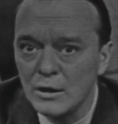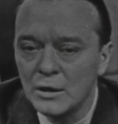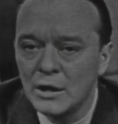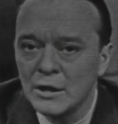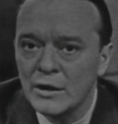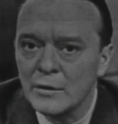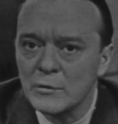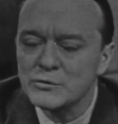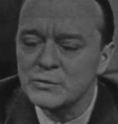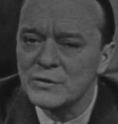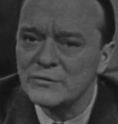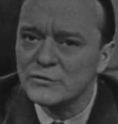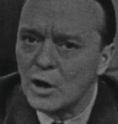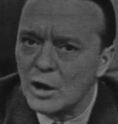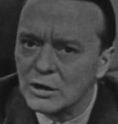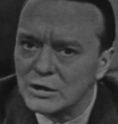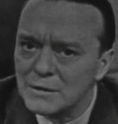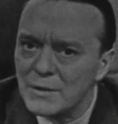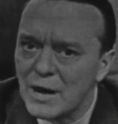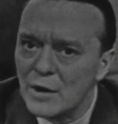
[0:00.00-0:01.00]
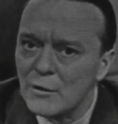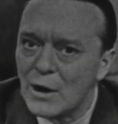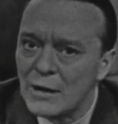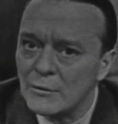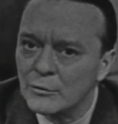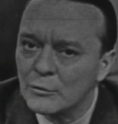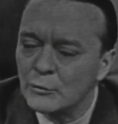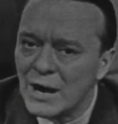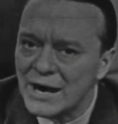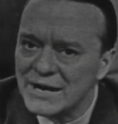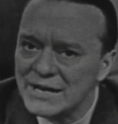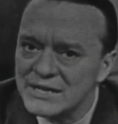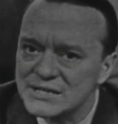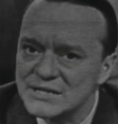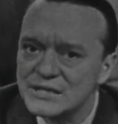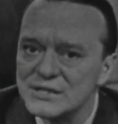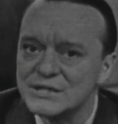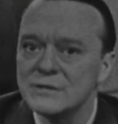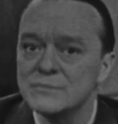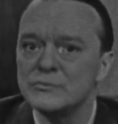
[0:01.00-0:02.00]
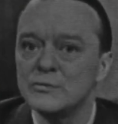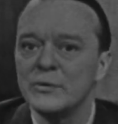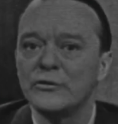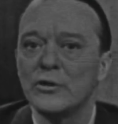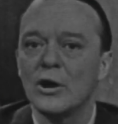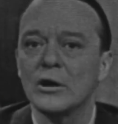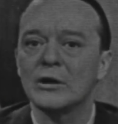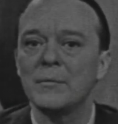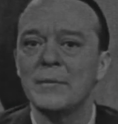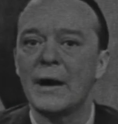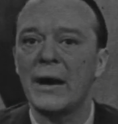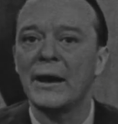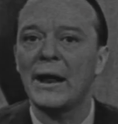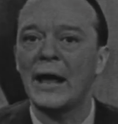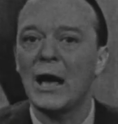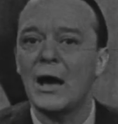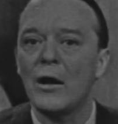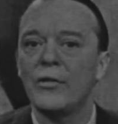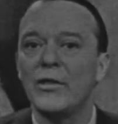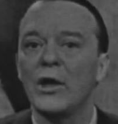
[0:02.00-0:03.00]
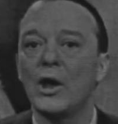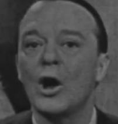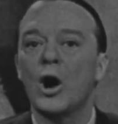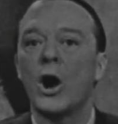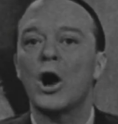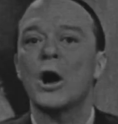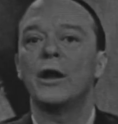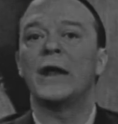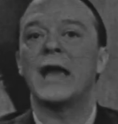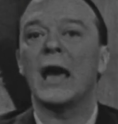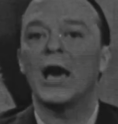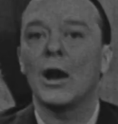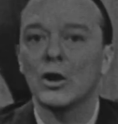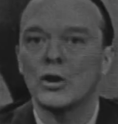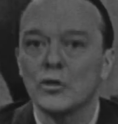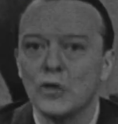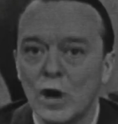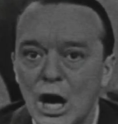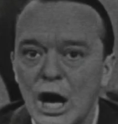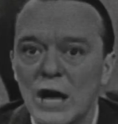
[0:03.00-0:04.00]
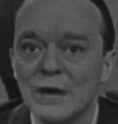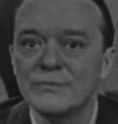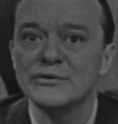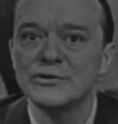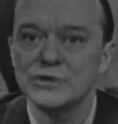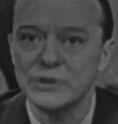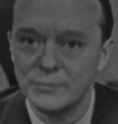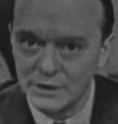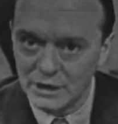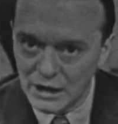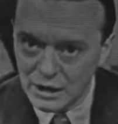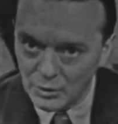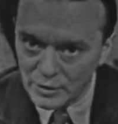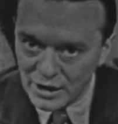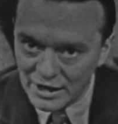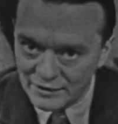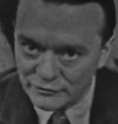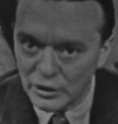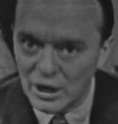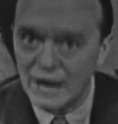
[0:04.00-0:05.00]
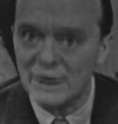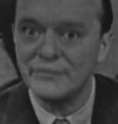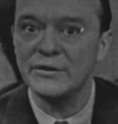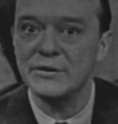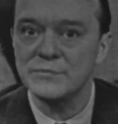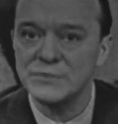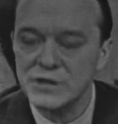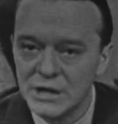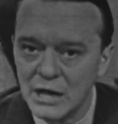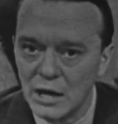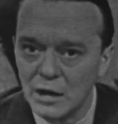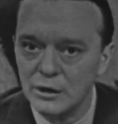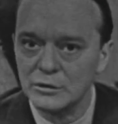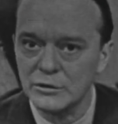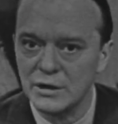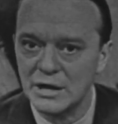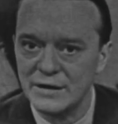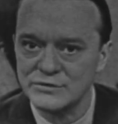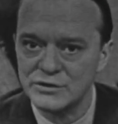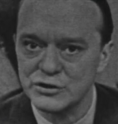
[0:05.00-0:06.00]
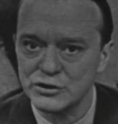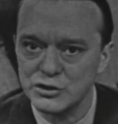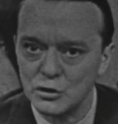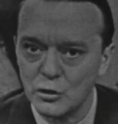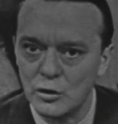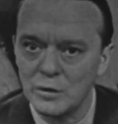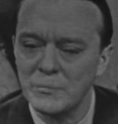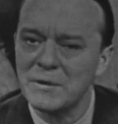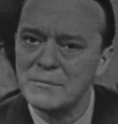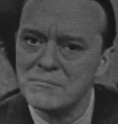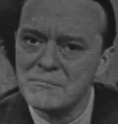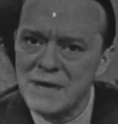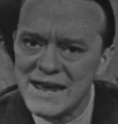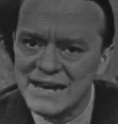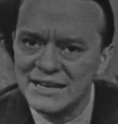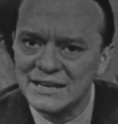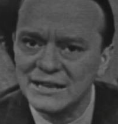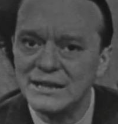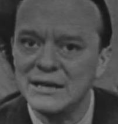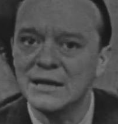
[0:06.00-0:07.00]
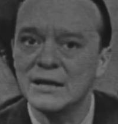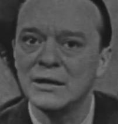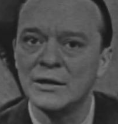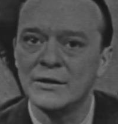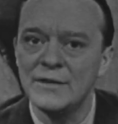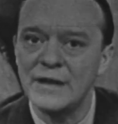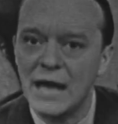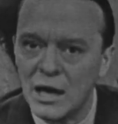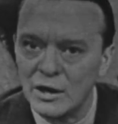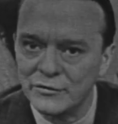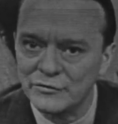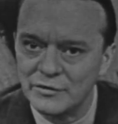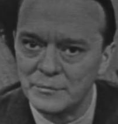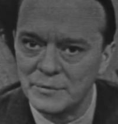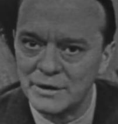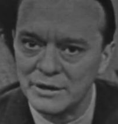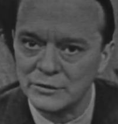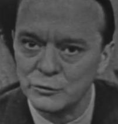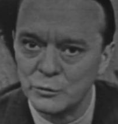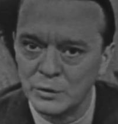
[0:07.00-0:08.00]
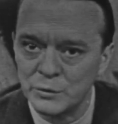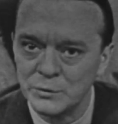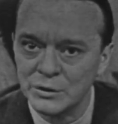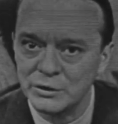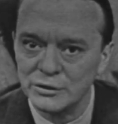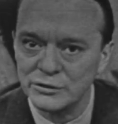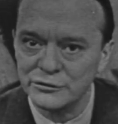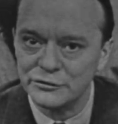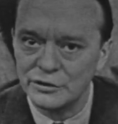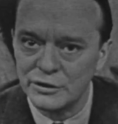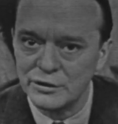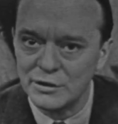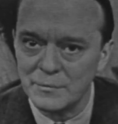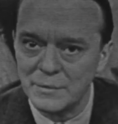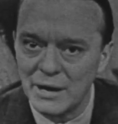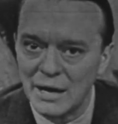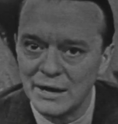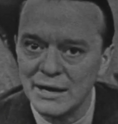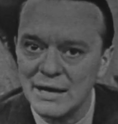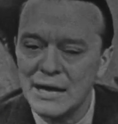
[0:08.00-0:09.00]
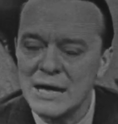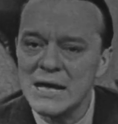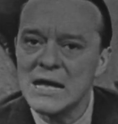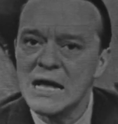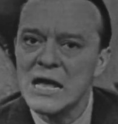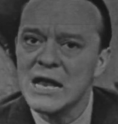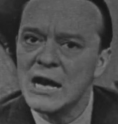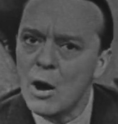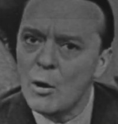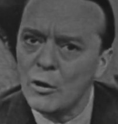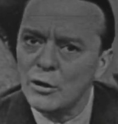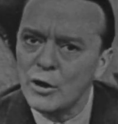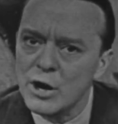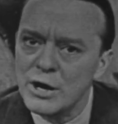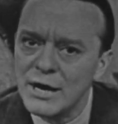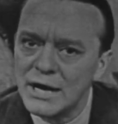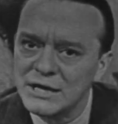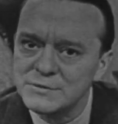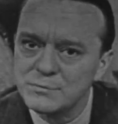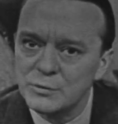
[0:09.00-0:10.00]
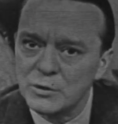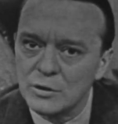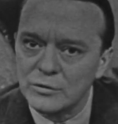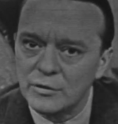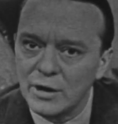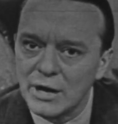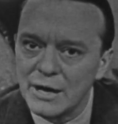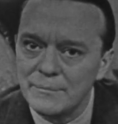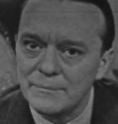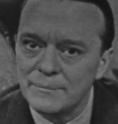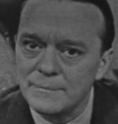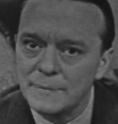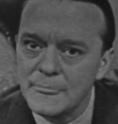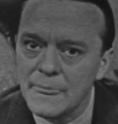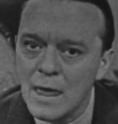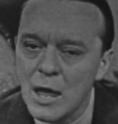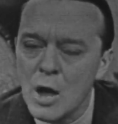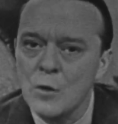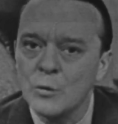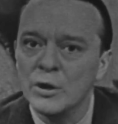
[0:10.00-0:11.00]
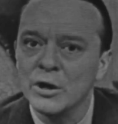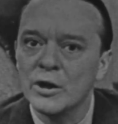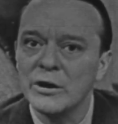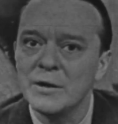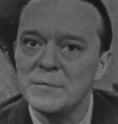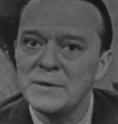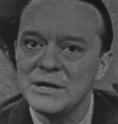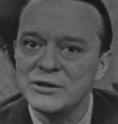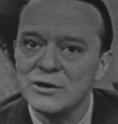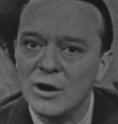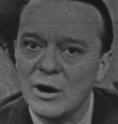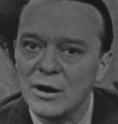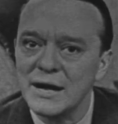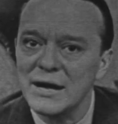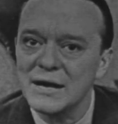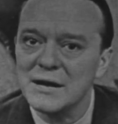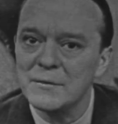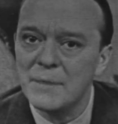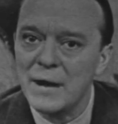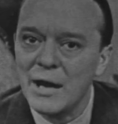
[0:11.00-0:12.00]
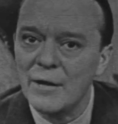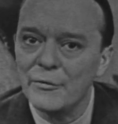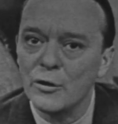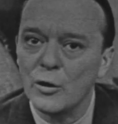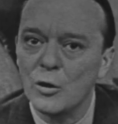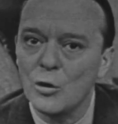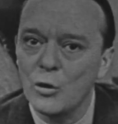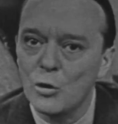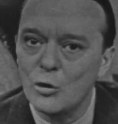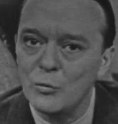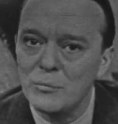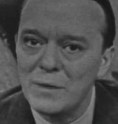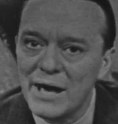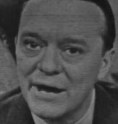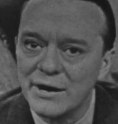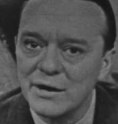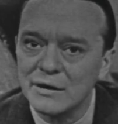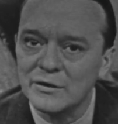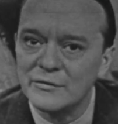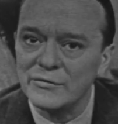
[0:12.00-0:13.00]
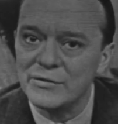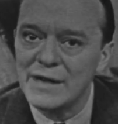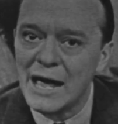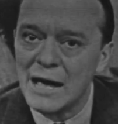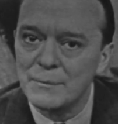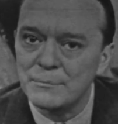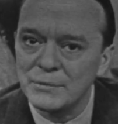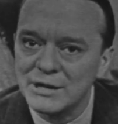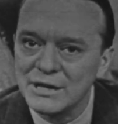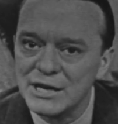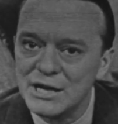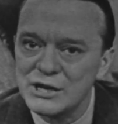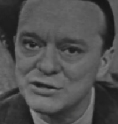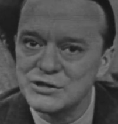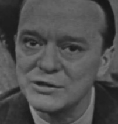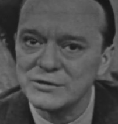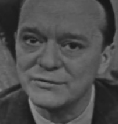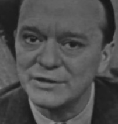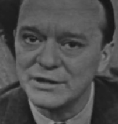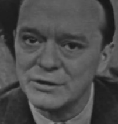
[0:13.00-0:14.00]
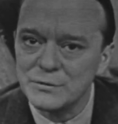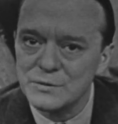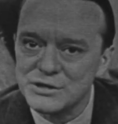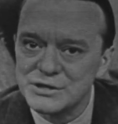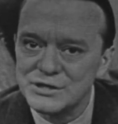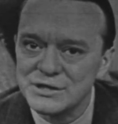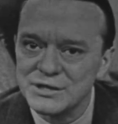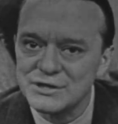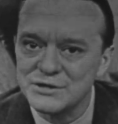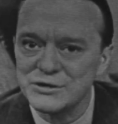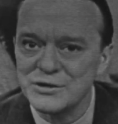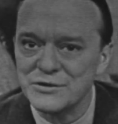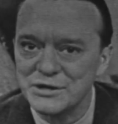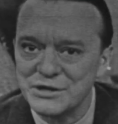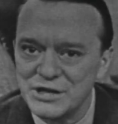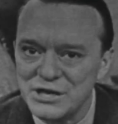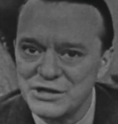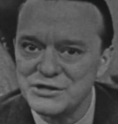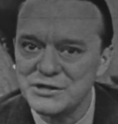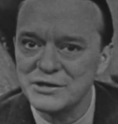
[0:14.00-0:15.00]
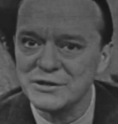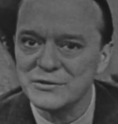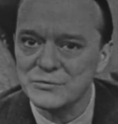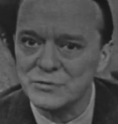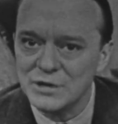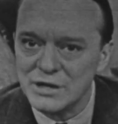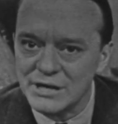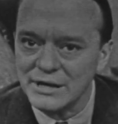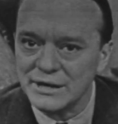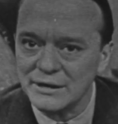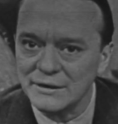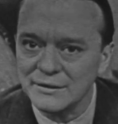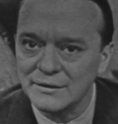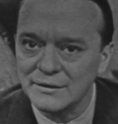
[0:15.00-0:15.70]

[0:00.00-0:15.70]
In other words, we've talked about writing systems, we talked about how they are in allographs, how we have graphemes and allographs and so on, but mainly the alphabet is what we're concerned about. Now, on our next program, we're going to be talking about the whole matter of the application of linguistics to the teaching of reading.